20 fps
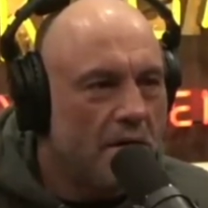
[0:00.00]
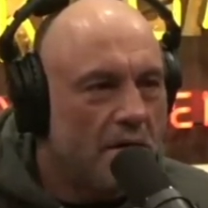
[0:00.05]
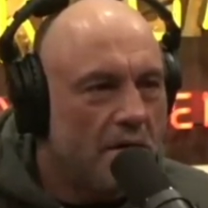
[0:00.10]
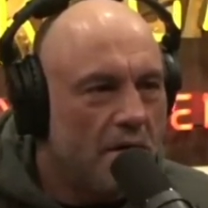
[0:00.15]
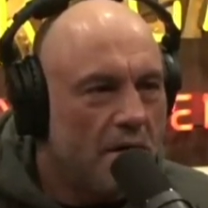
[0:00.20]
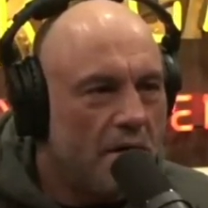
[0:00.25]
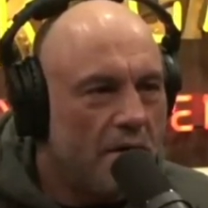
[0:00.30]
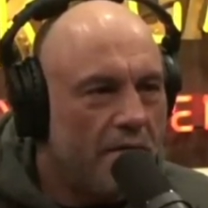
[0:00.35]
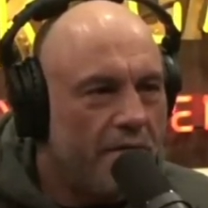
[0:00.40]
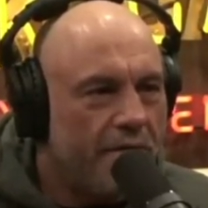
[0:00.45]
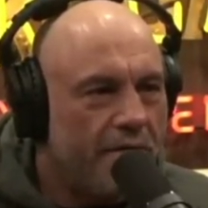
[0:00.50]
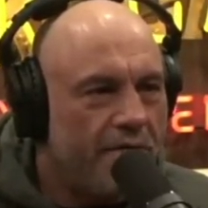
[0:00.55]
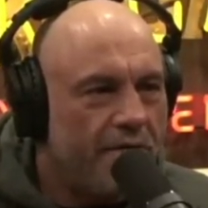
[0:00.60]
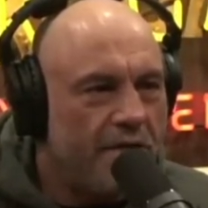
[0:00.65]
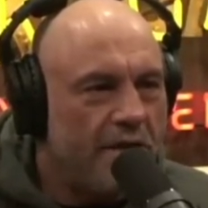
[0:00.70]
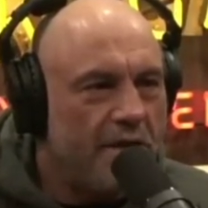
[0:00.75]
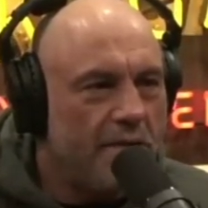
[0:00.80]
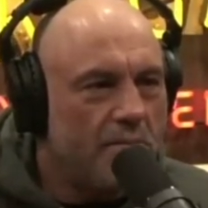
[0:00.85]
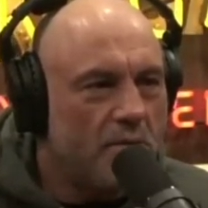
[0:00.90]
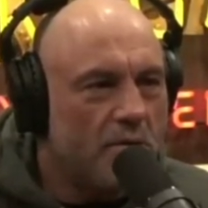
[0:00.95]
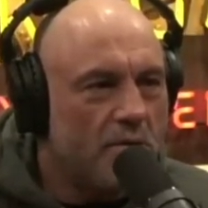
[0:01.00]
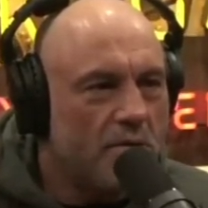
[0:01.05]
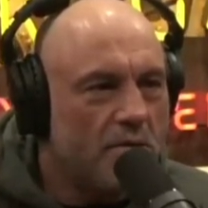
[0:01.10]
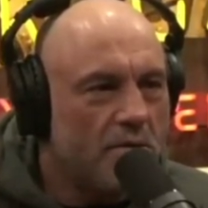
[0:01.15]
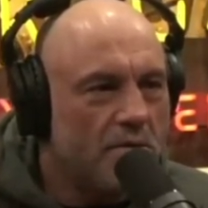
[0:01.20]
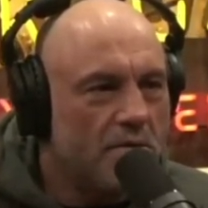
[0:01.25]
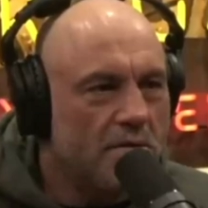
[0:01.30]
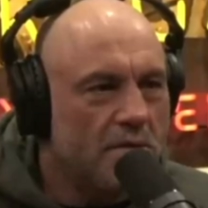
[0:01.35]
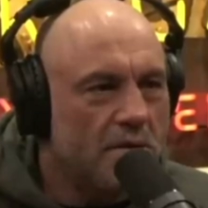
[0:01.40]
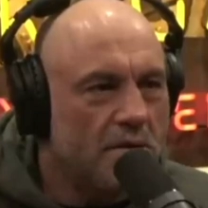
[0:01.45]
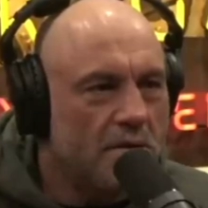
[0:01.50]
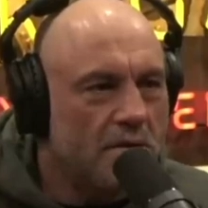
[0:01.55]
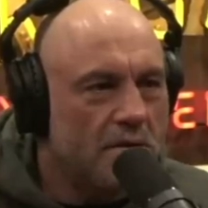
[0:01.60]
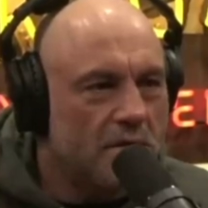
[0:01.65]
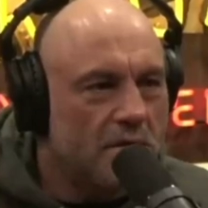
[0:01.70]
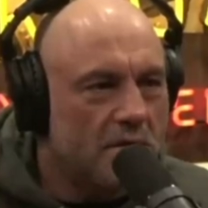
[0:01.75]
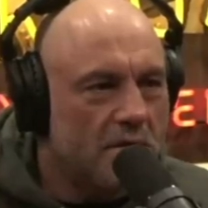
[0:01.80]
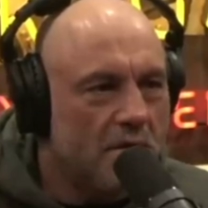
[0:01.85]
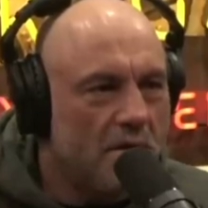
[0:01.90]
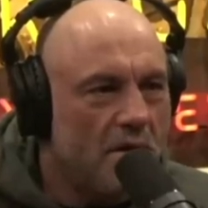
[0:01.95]
of femurs and
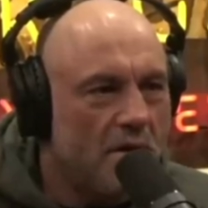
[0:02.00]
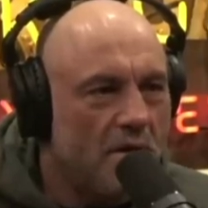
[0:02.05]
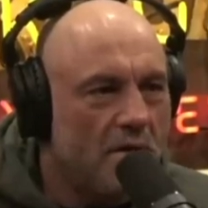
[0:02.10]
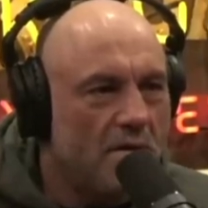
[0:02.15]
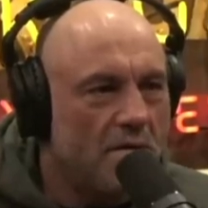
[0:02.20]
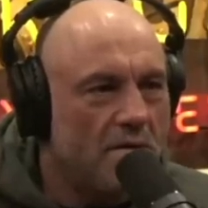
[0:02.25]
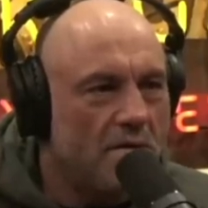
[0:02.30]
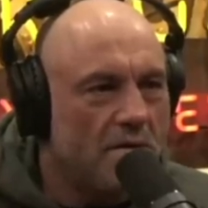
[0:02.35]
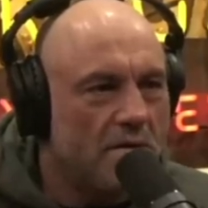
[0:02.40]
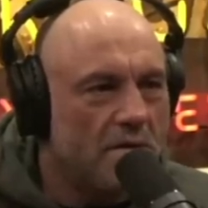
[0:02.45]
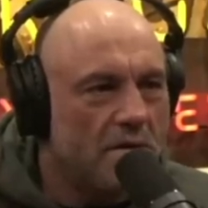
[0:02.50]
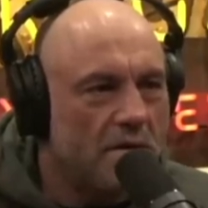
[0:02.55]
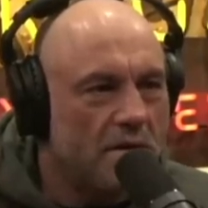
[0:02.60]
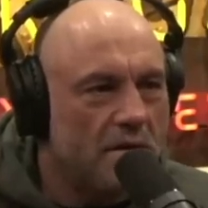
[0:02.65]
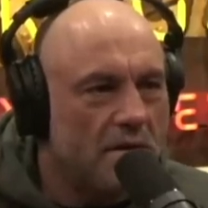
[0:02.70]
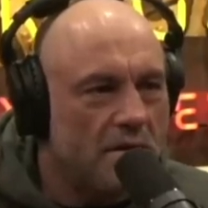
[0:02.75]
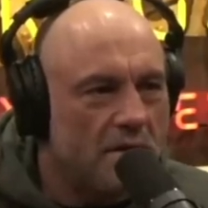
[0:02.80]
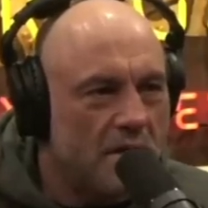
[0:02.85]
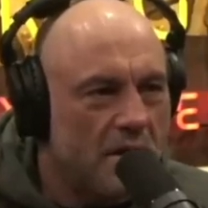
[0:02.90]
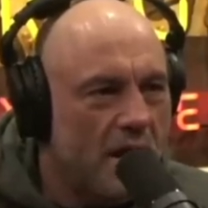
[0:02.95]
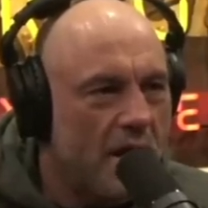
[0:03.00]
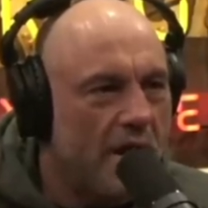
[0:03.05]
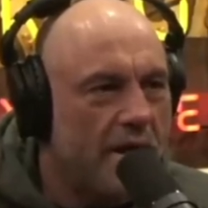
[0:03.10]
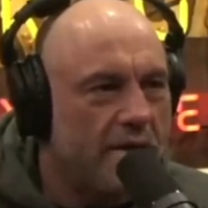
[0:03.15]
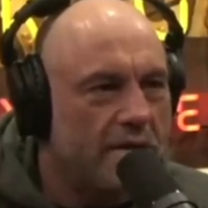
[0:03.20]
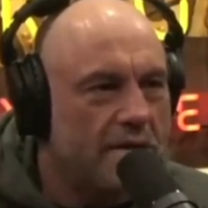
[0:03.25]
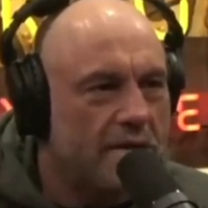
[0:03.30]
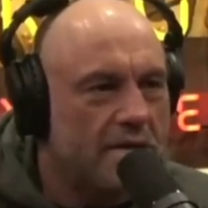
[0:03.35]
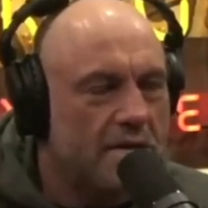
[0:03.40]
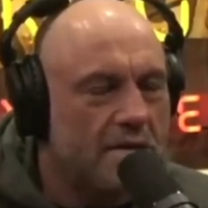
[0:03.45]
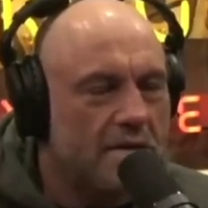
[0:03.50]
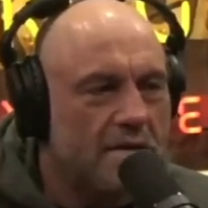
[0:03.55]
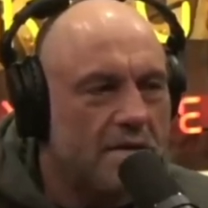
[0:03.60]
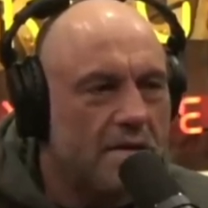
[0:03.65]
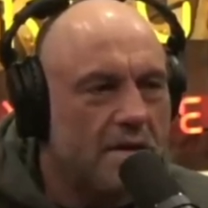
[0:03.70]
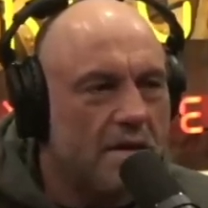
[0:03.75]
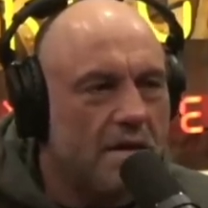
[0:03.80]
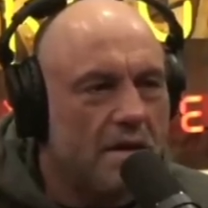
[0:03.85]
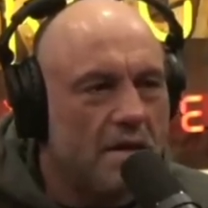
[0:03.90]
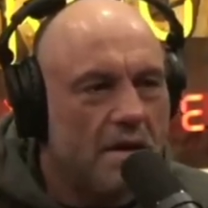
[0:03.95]
skulls and tusks
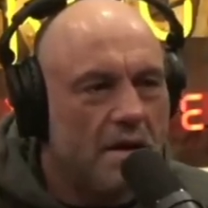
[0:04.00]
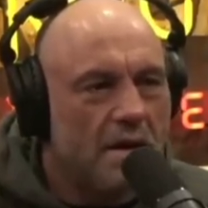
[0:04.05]
and